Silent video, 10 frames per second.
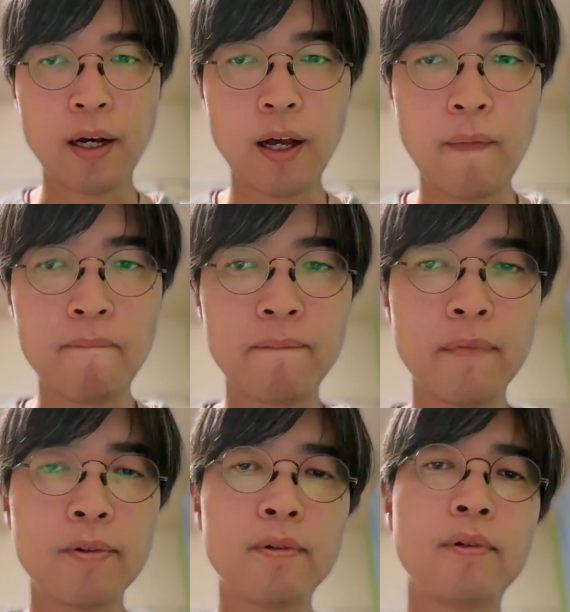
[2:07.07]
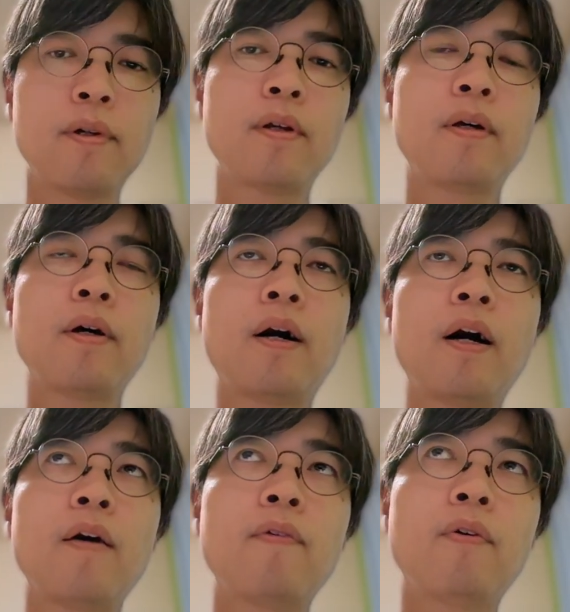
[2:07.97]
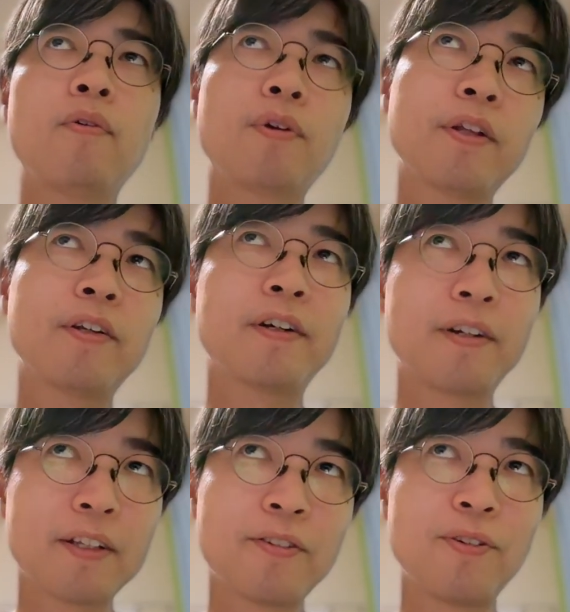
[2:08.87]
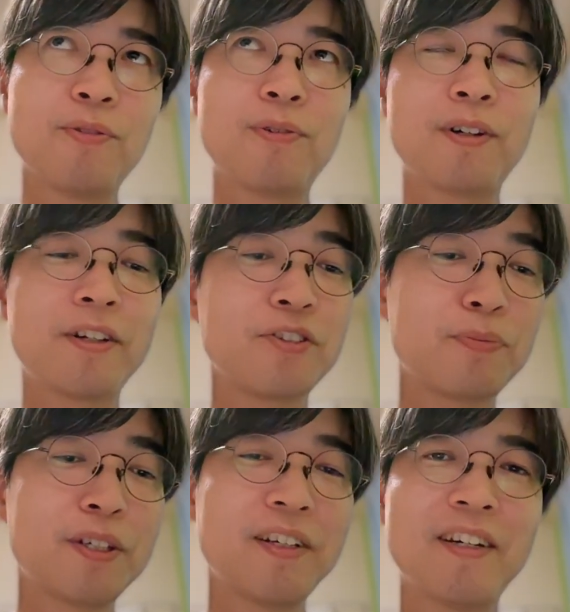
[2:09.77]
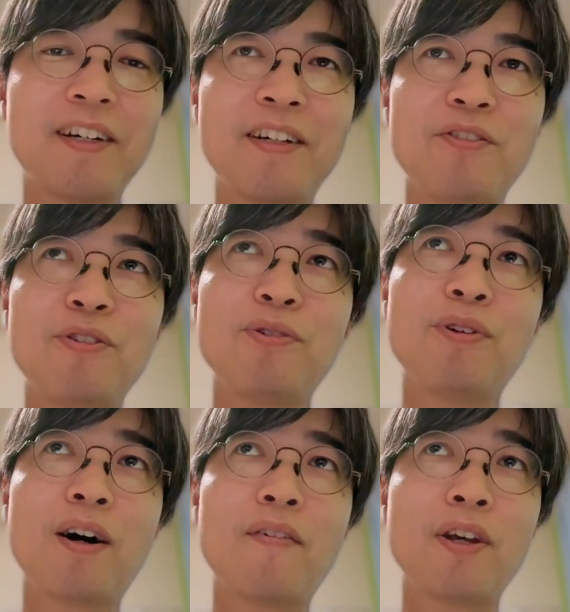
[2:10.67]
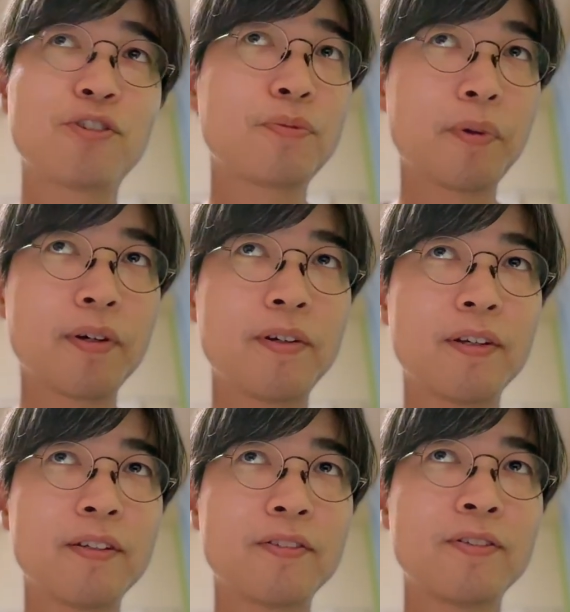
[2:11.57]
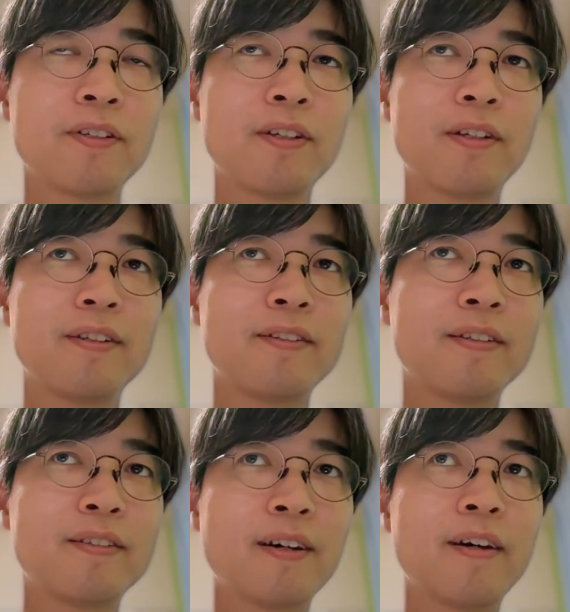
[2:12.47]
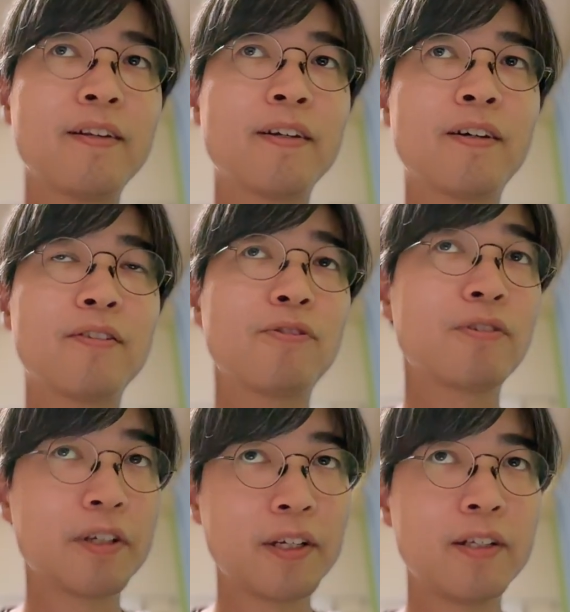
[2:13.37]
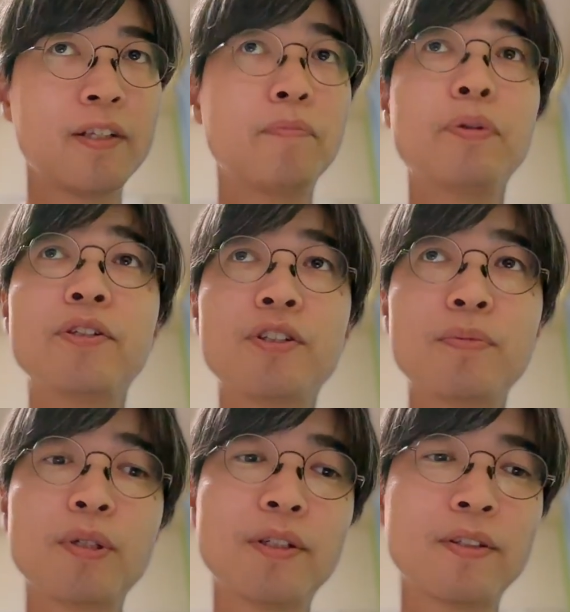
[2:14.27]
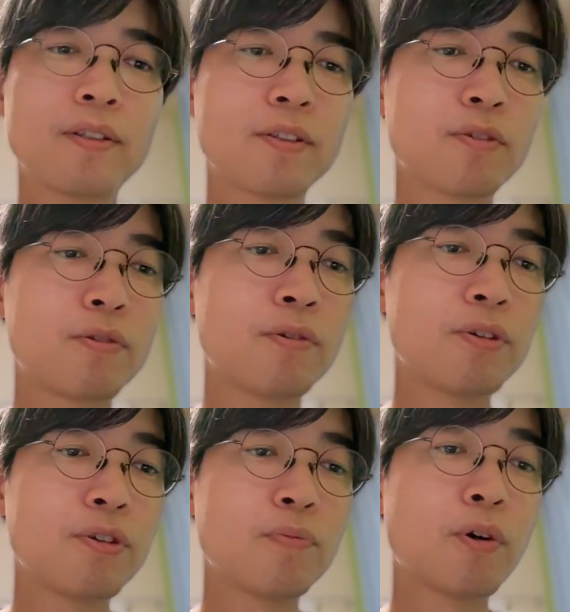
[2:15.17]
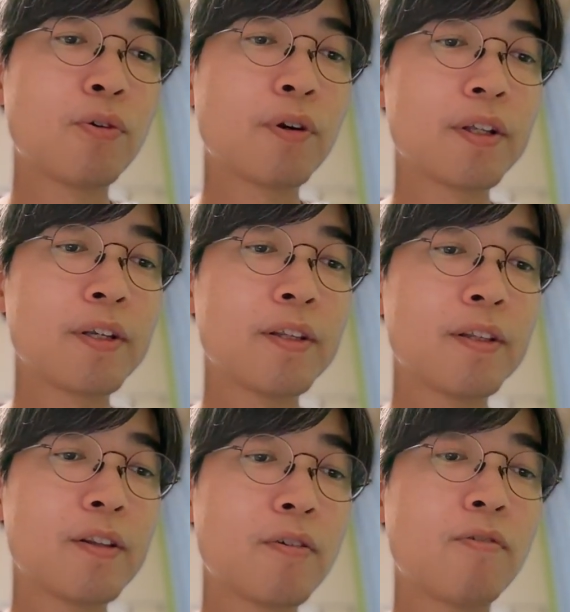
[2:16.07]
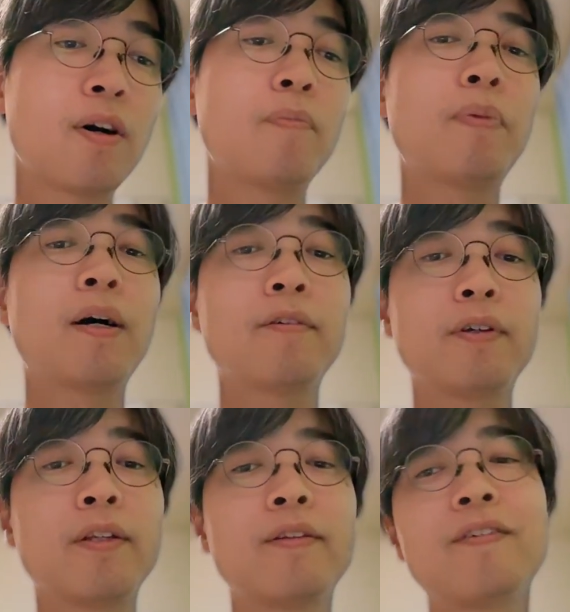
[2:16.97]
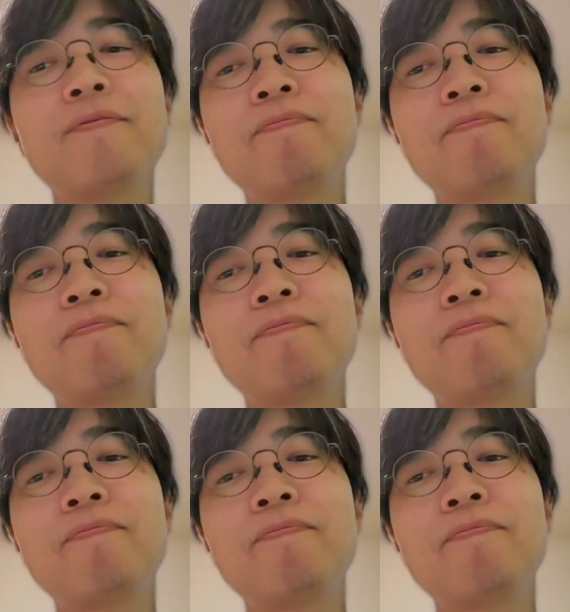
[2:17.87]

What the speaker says: And I've already read your resume and you have experience designing and creating PCBs, so you've already known about it.